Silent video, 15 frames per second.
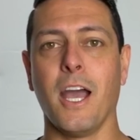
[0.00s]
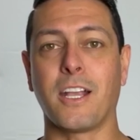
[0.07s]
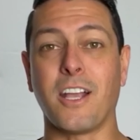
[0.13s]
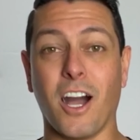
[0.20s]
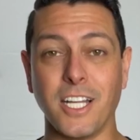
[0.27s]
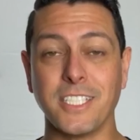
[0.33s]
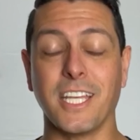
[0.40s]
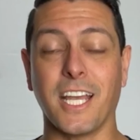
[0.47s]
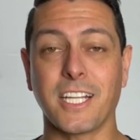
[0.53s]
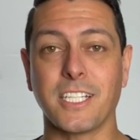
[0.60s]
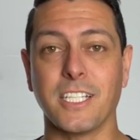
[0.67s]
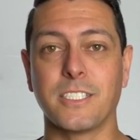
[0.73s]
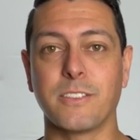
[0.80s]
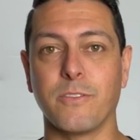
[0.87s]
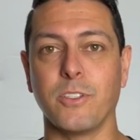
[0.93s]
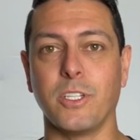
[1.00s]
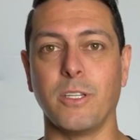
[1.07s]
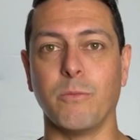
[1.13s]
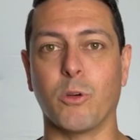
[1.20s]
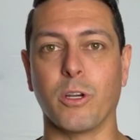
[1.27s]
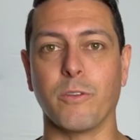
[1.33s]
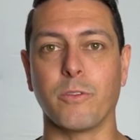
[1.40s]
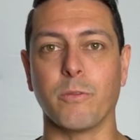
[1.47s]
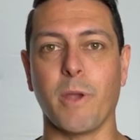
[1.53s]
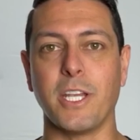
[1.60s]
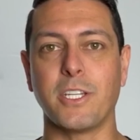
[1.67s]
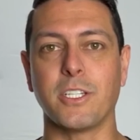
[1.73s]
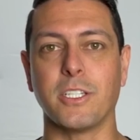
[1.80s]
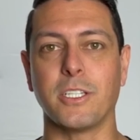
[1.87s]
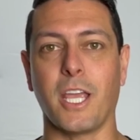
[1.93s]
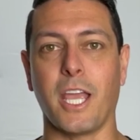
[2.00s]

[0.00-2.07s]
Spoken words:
Contact us if you need more information,